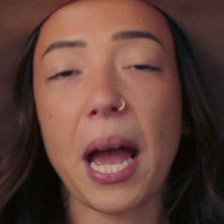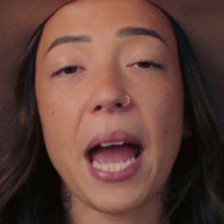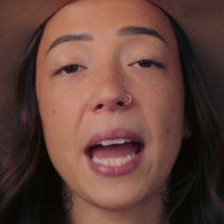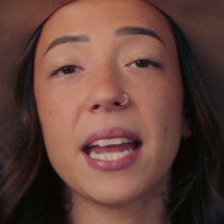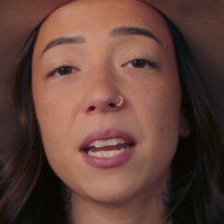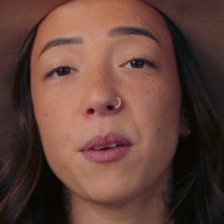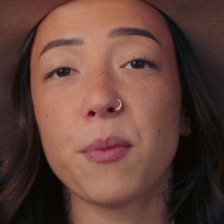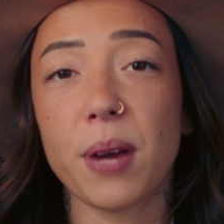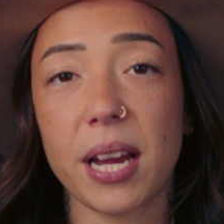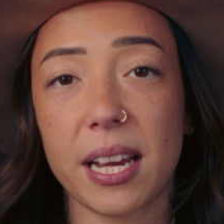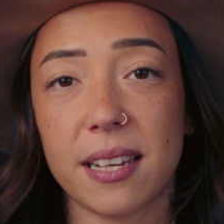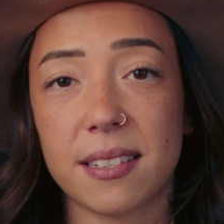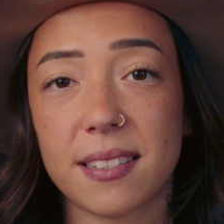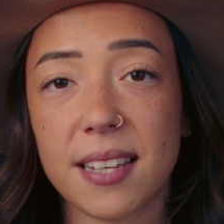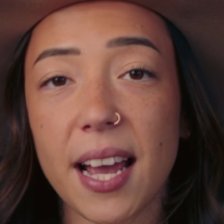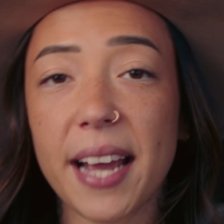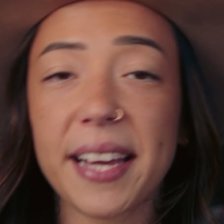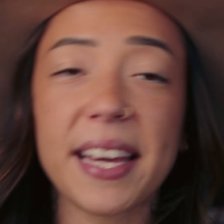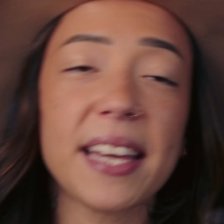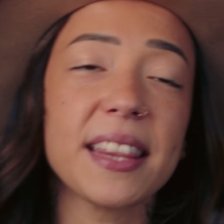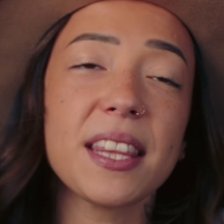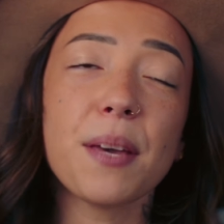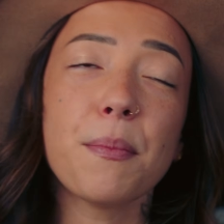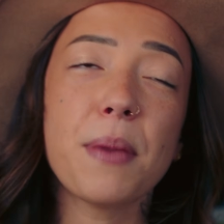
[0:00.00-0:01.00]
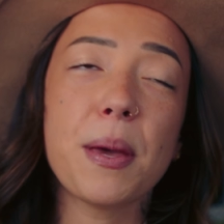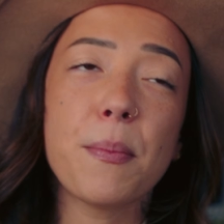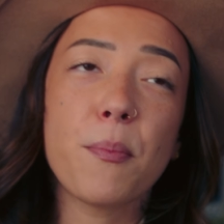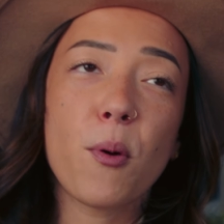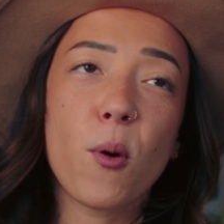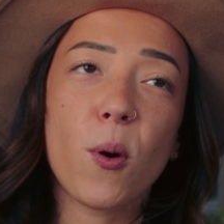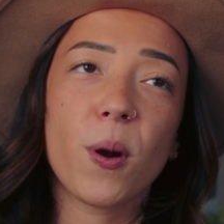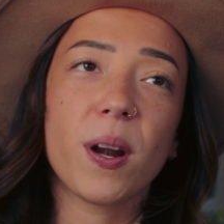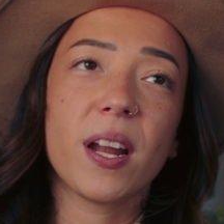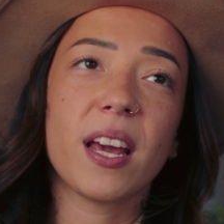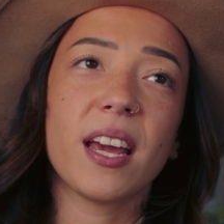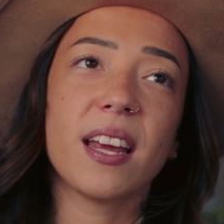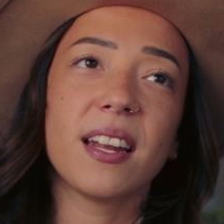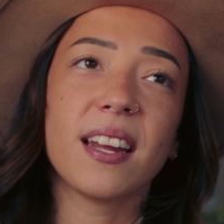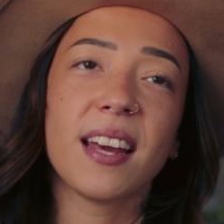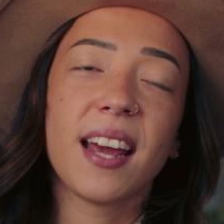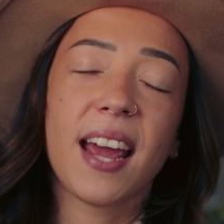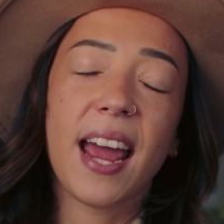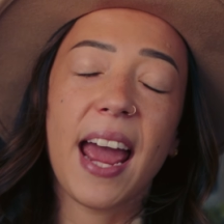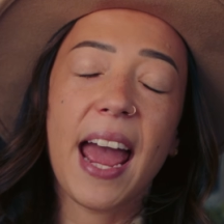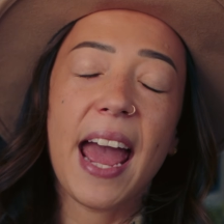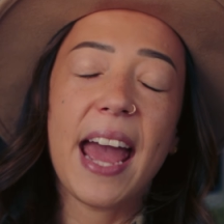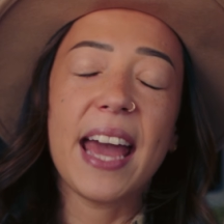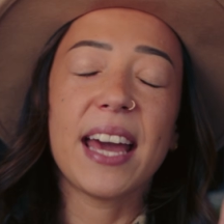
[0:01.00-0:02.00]
anyways, I get them imported
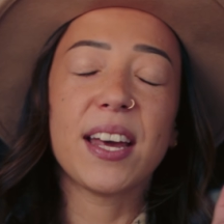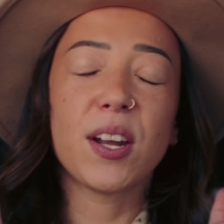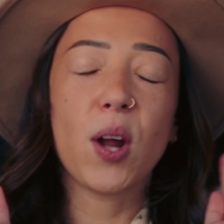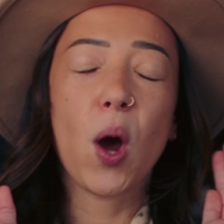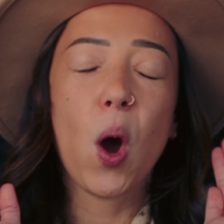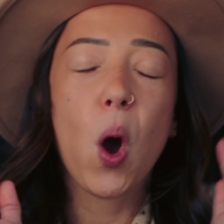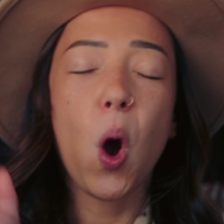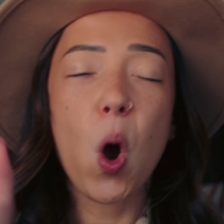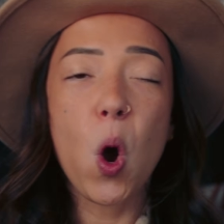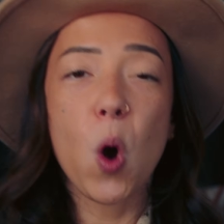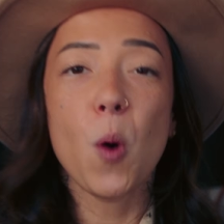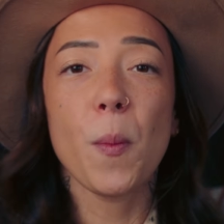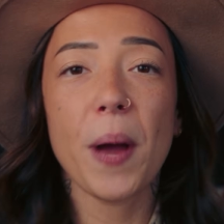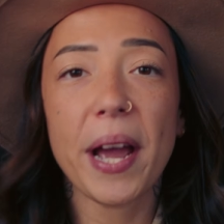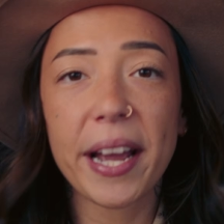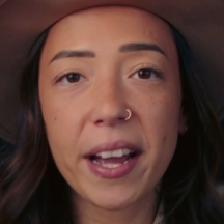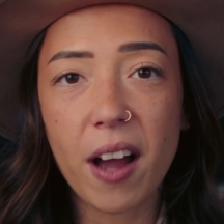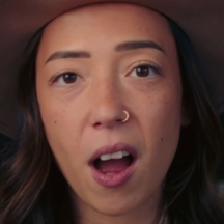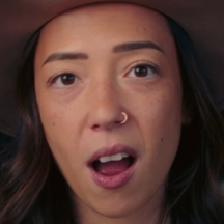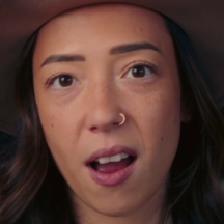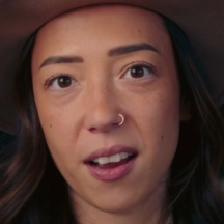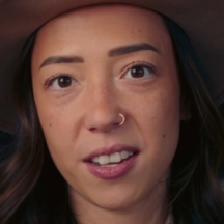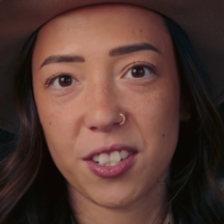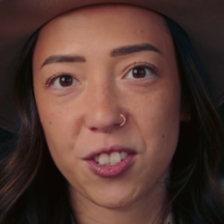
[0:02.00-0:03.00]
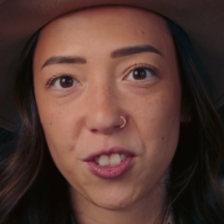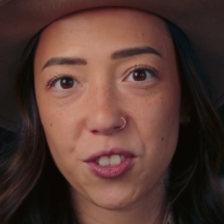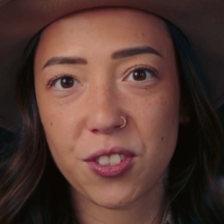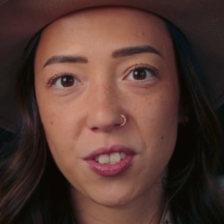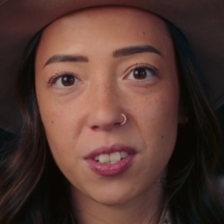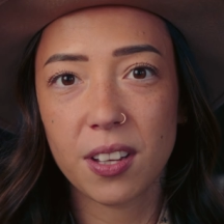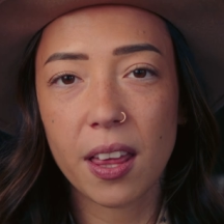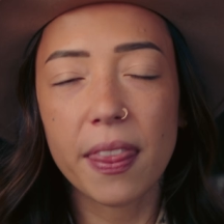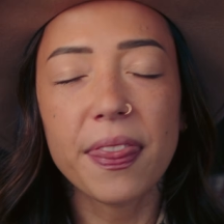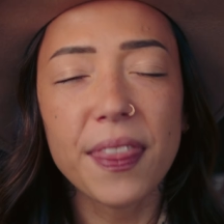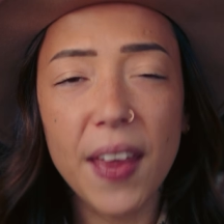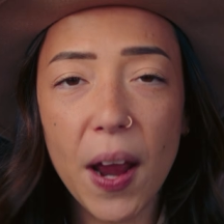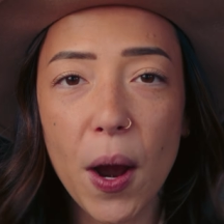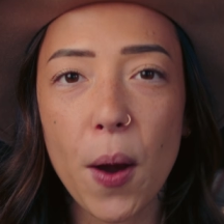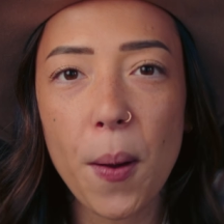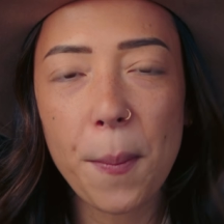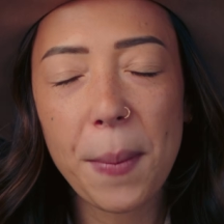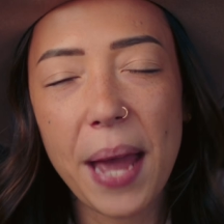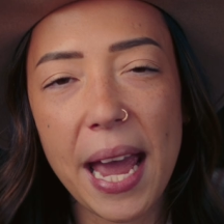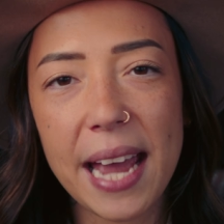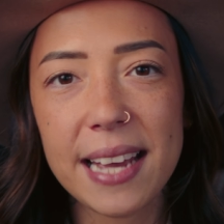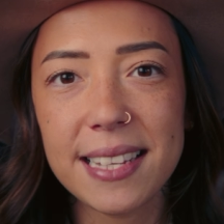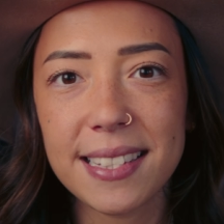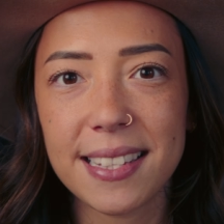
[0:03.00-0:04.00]
and oh my gosh, they're
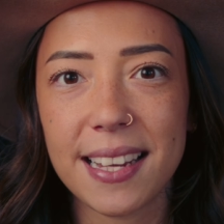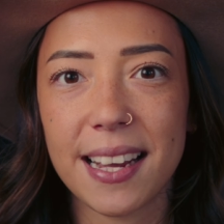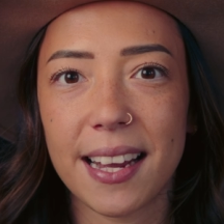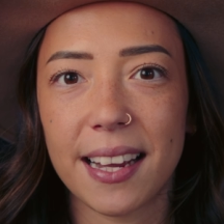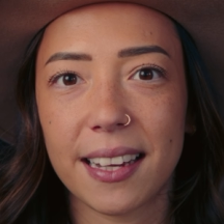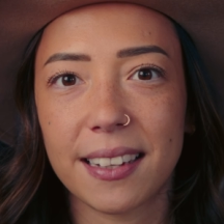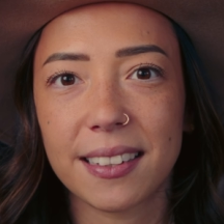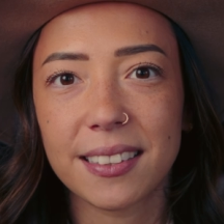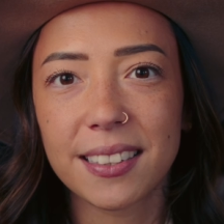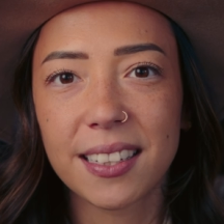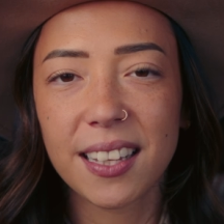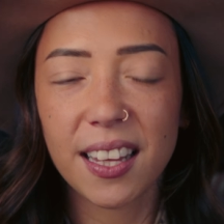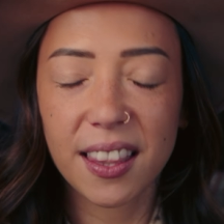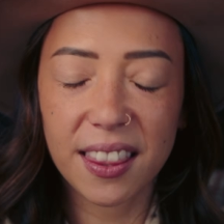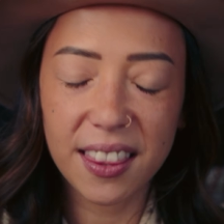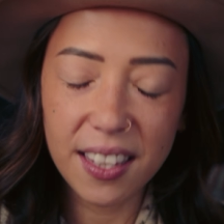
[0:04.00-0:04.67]
amazing.